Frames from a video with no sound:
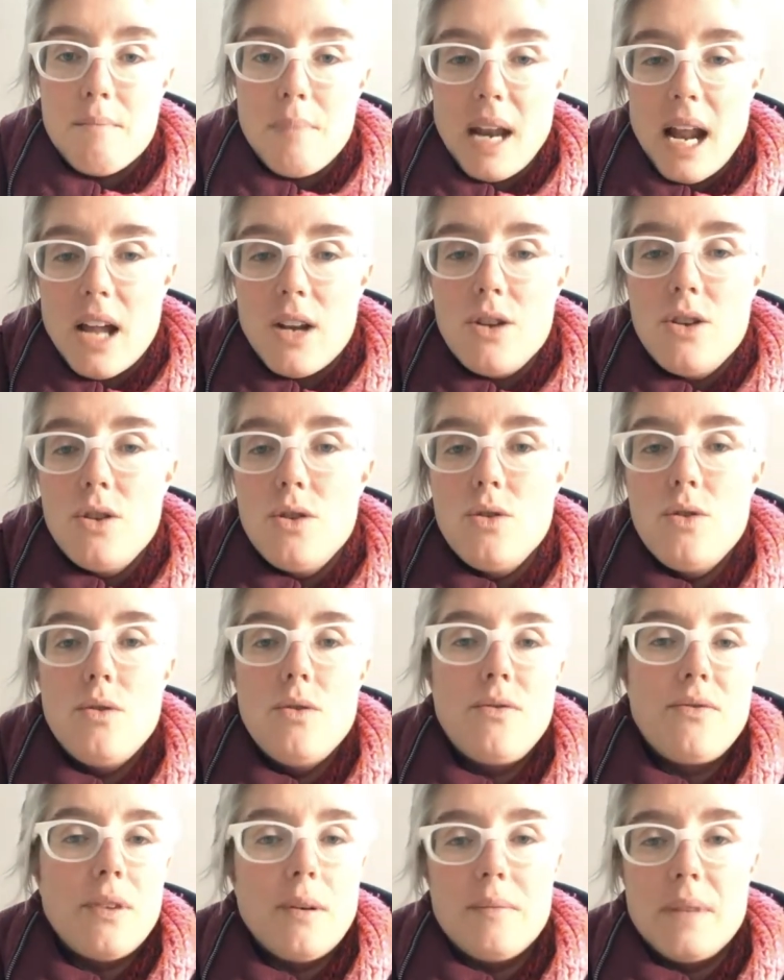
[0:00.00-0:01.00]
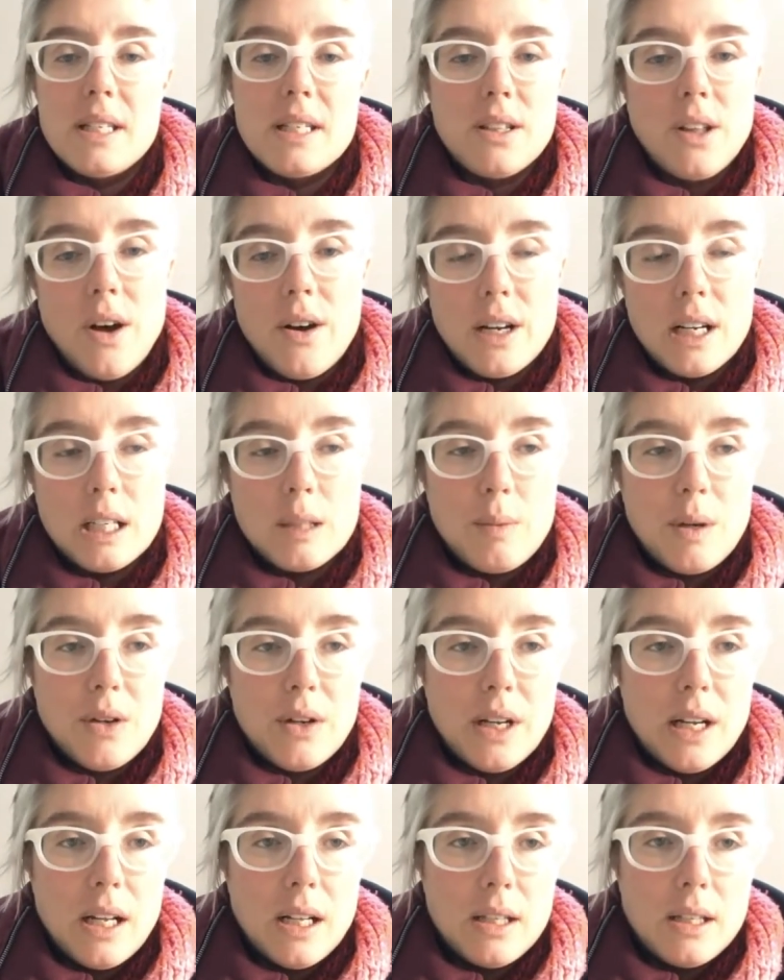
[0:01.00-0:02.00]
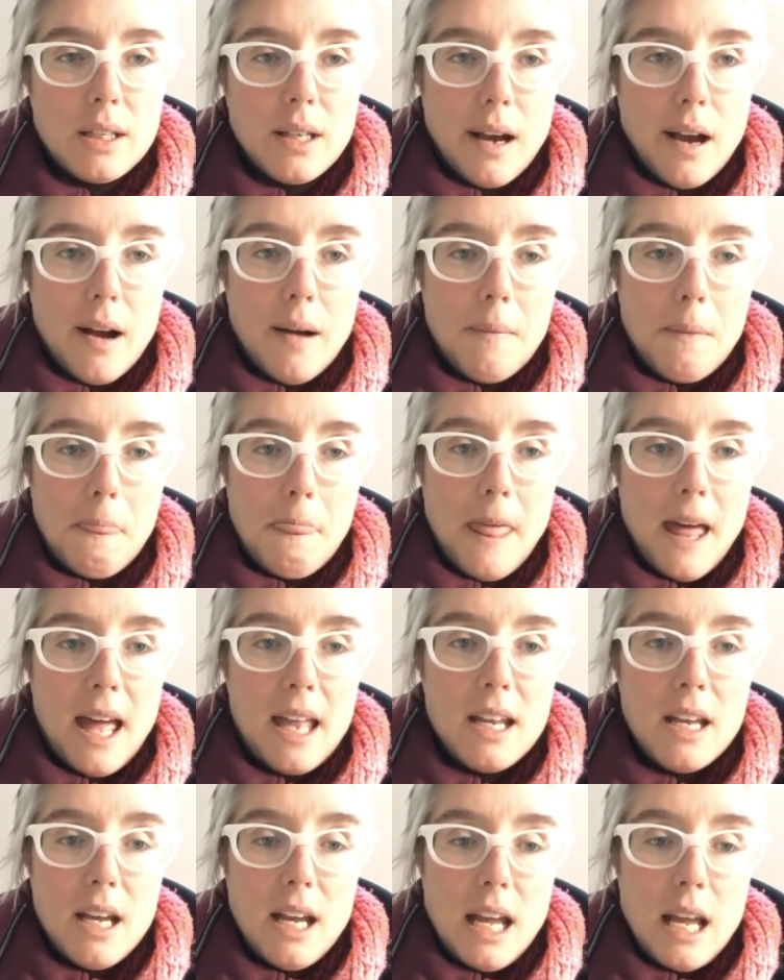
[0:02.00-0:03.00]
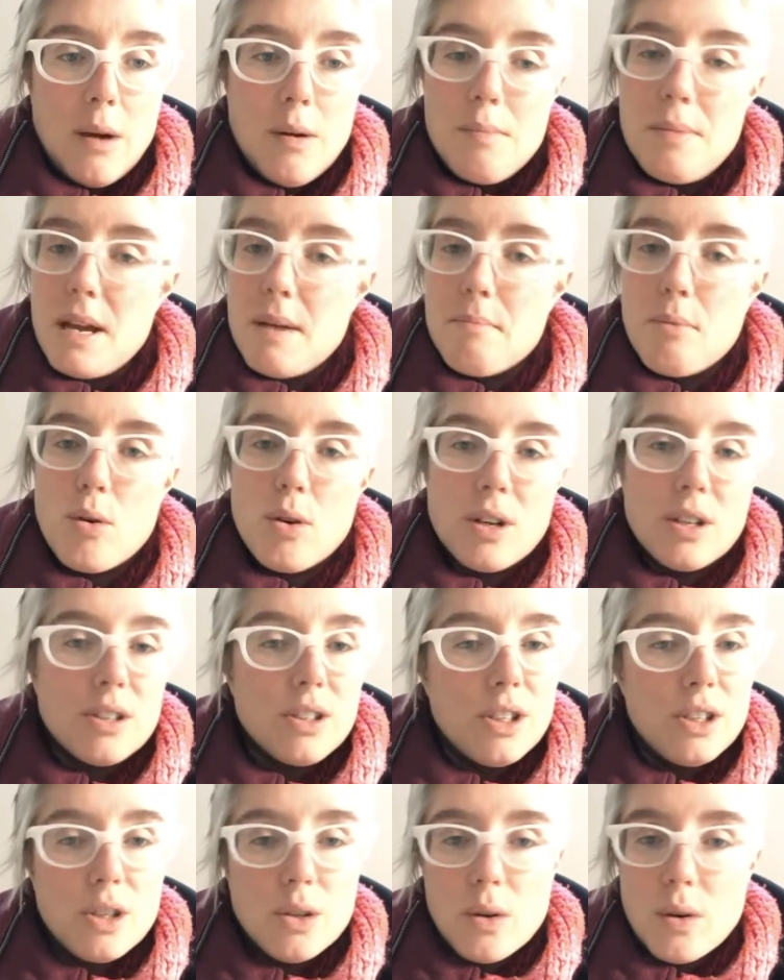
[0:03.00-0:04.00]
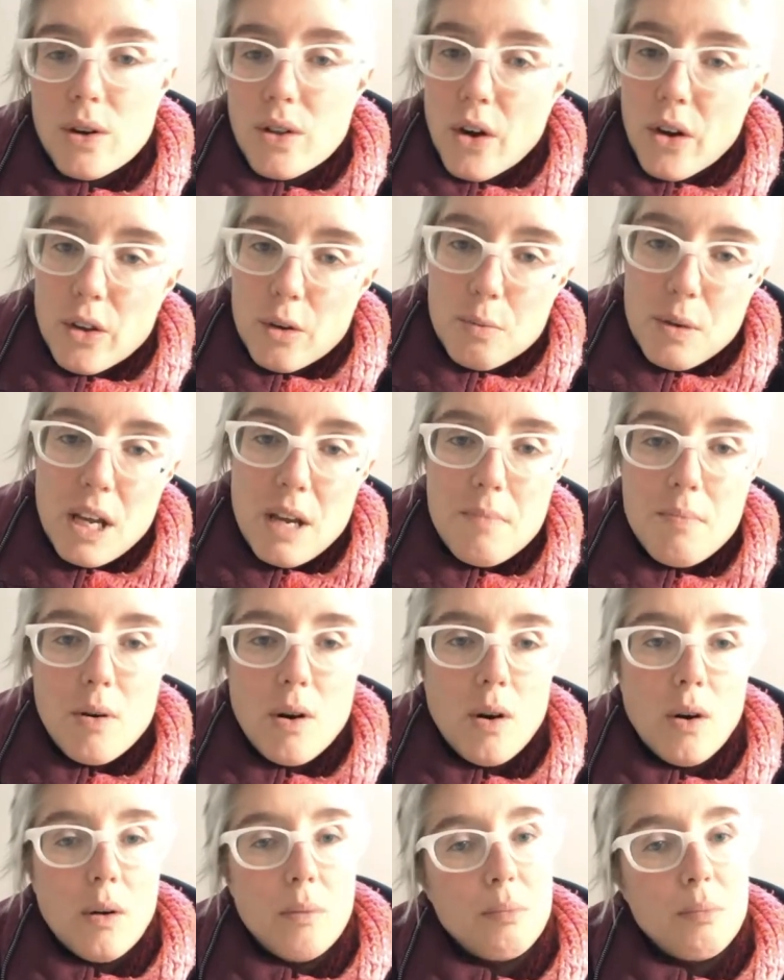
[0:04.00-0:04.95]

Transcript: But I knew from this long experience that it would be important to do it with other people.